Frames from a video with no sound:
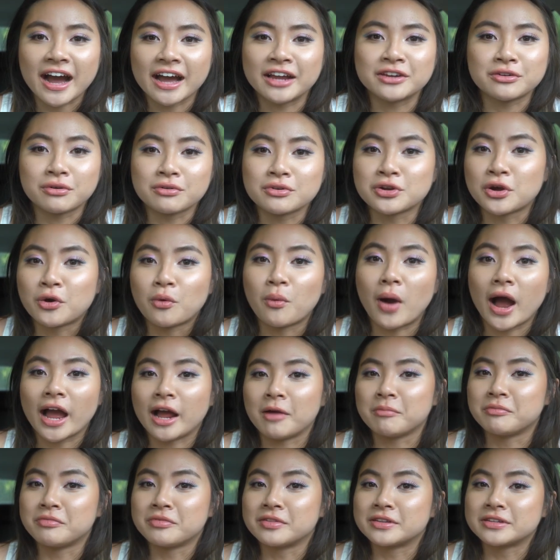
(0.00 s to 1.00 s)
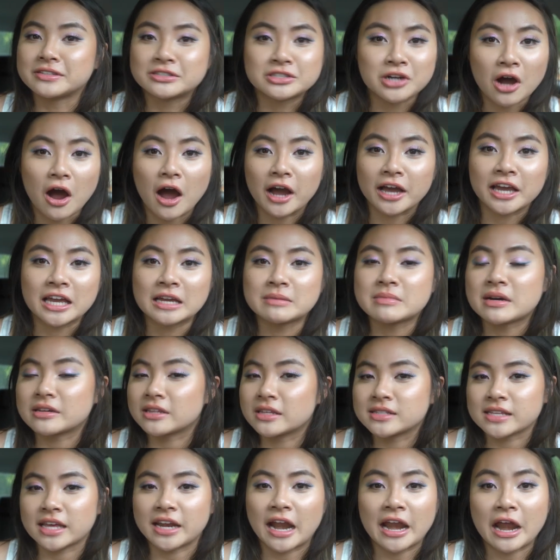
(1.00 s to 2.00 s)
I don't know why I'm talking
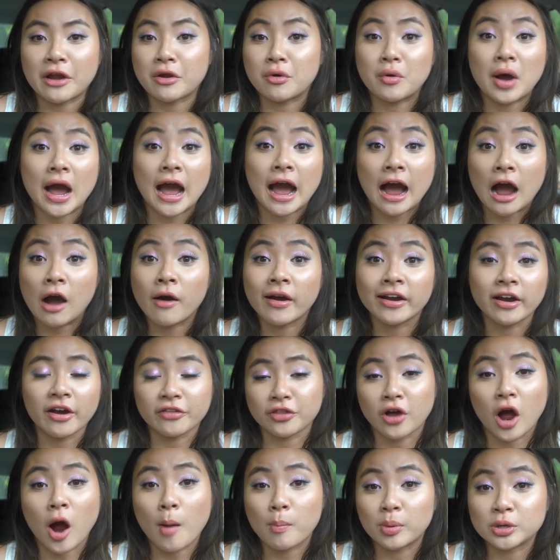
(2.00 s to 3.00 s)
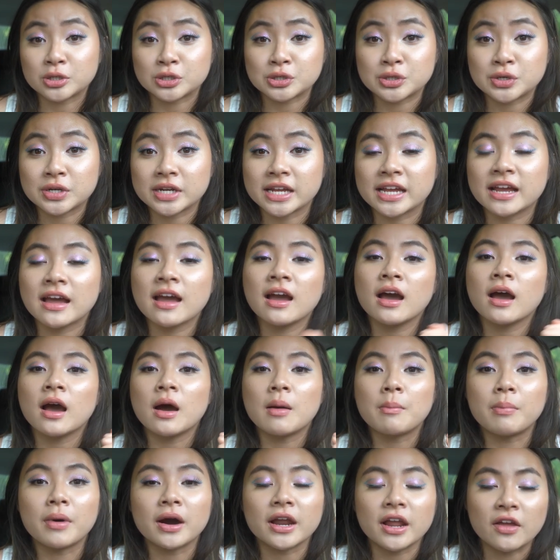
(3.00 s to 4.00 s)
about this, and I don't know how I got the opportunity,
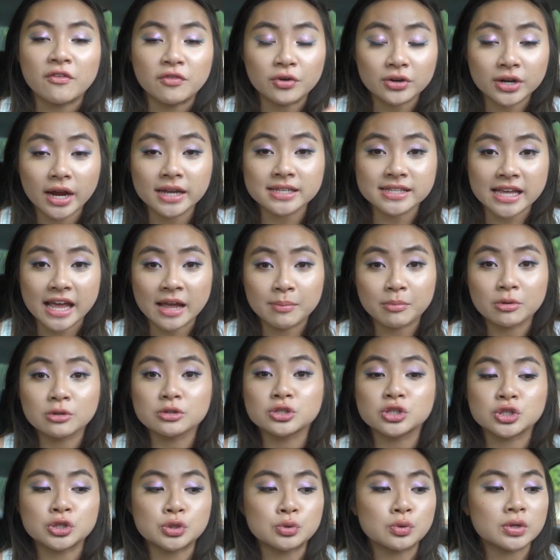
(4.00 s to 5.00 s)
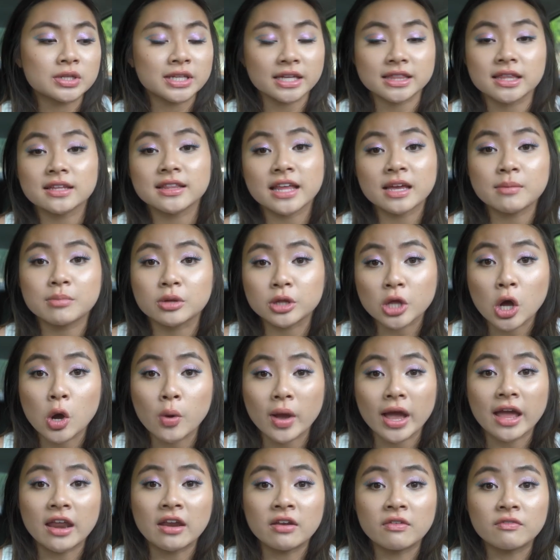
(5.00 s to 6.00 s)
but if you're guys able to click the link
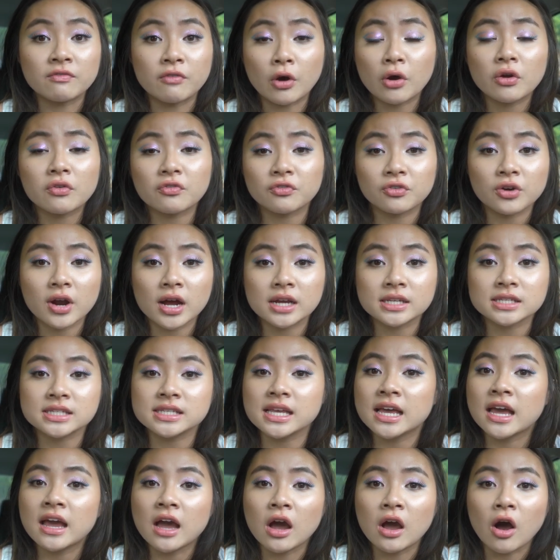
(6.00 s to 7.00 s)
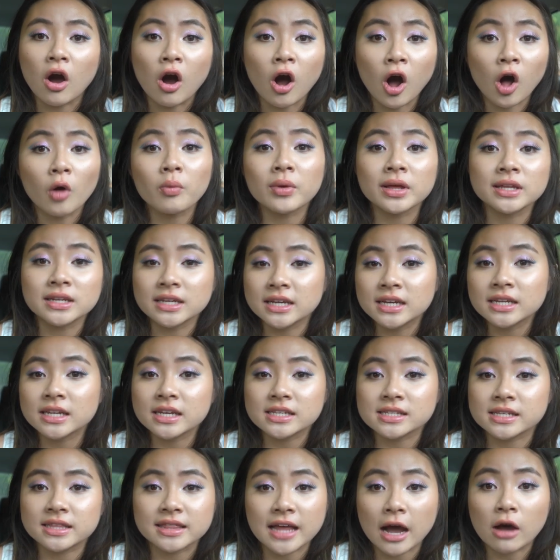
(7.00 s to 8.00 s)
below and vote for us, all we need
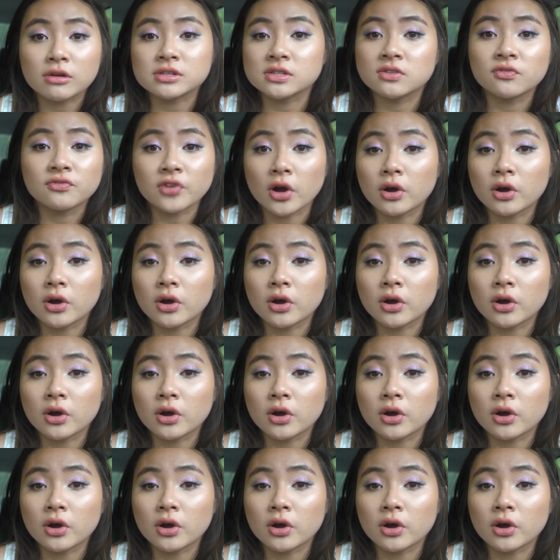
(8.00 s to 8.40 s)
is 1,000